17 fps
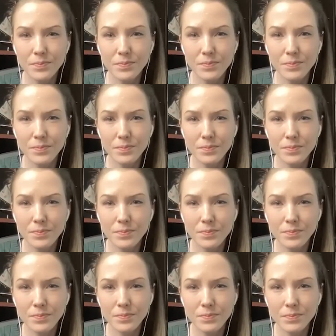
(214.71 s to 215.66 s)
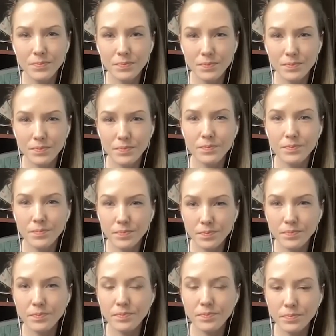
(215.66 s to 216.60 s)

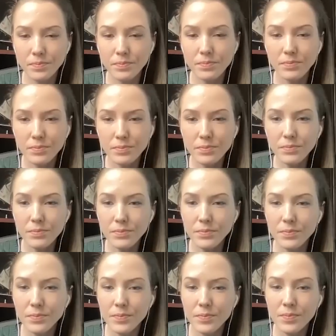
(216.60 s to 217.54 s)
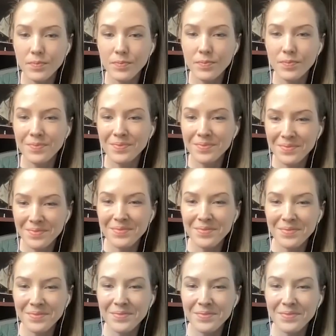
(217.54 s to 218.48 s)

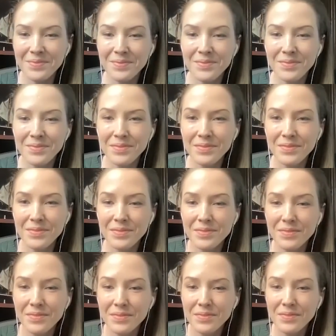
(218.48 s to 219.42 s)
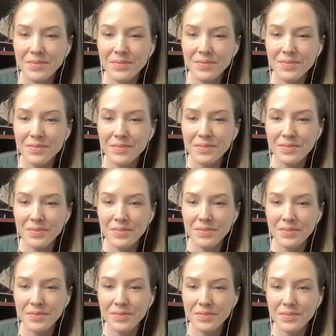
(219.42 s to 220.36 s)

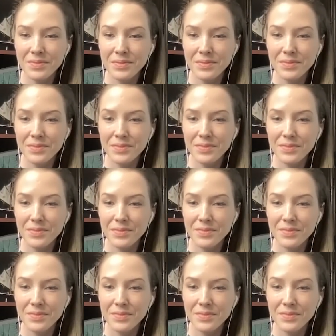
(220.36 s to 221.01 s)
No words are spoken by the person on screen.